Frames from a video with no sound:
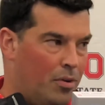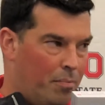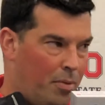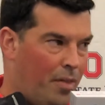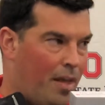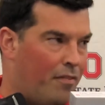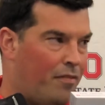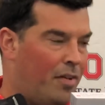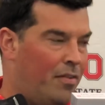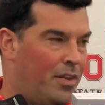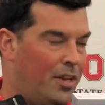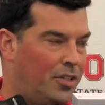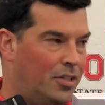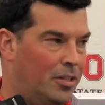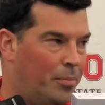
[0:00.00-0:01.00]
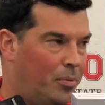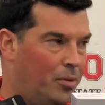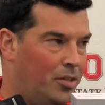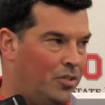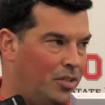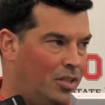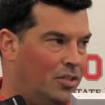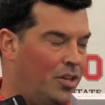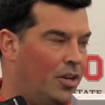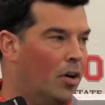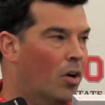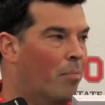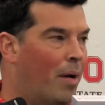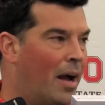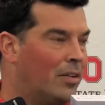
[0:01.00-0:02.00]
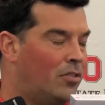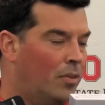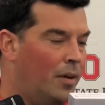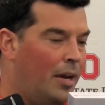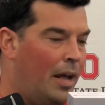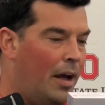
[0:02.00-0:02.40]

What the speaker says: you build that foundation in the preseason, you go back to it.